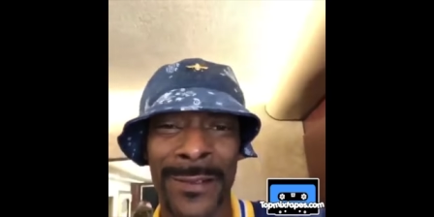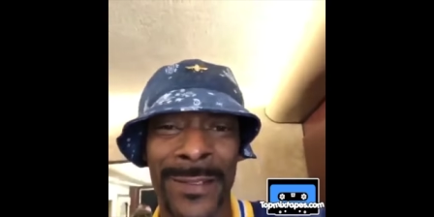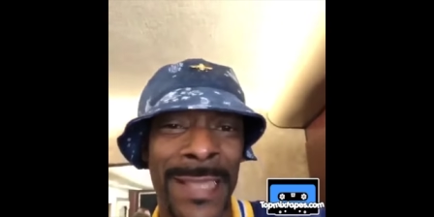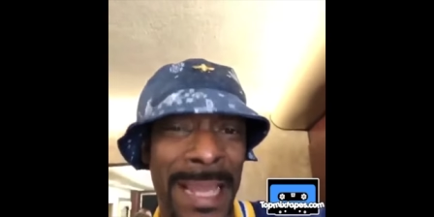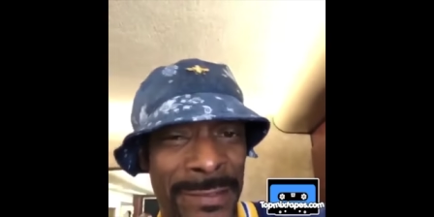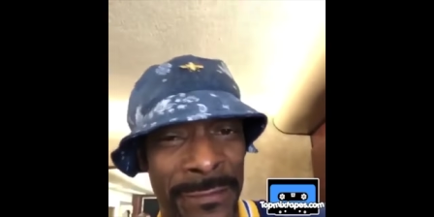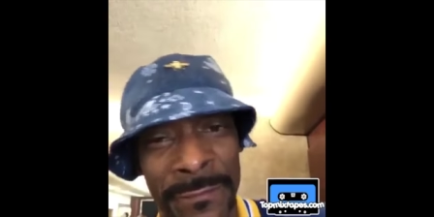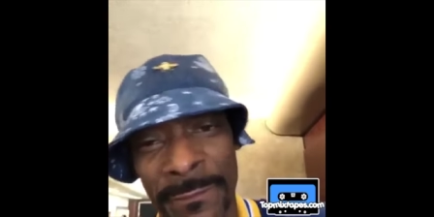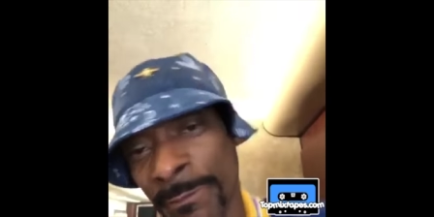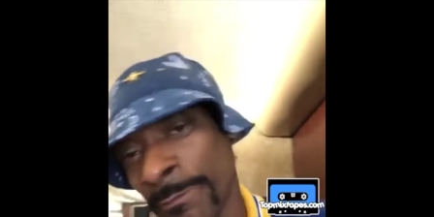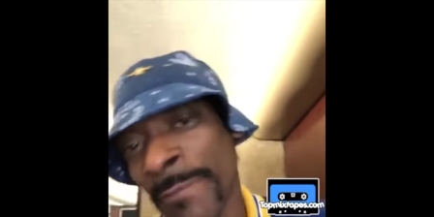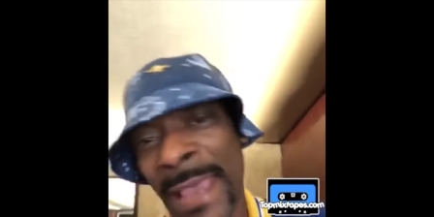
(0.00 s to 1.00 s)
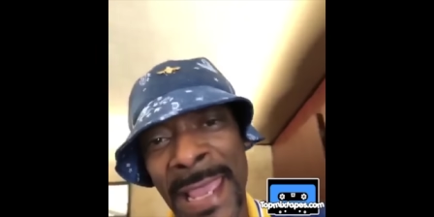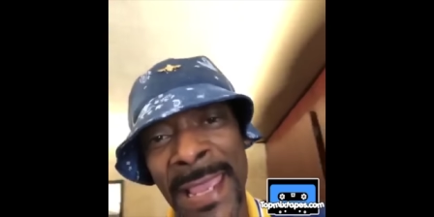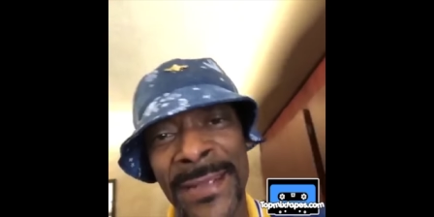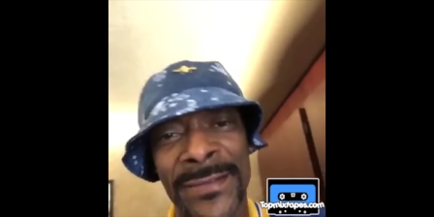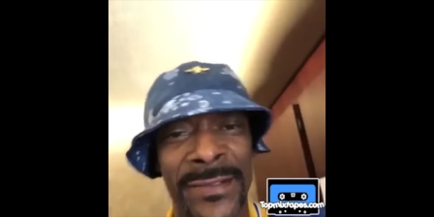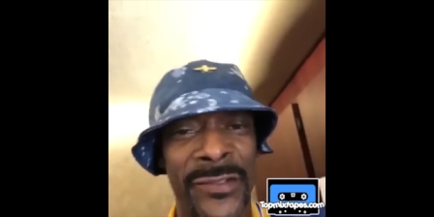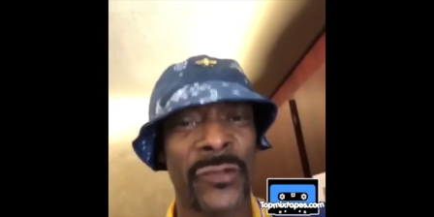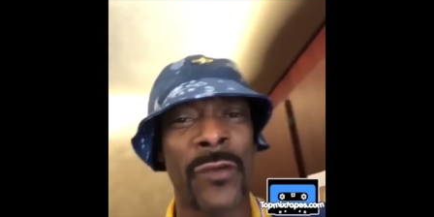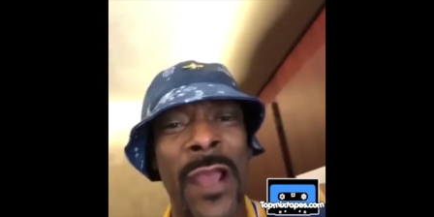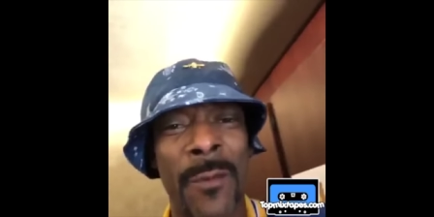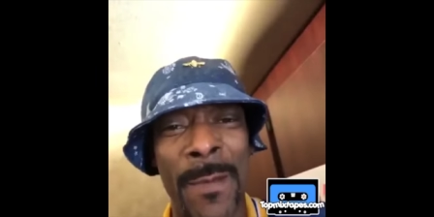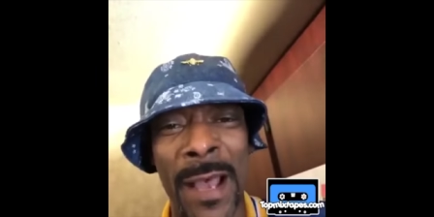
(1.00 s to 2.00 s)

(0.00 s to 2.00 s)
I didn't catch it. Bass and trout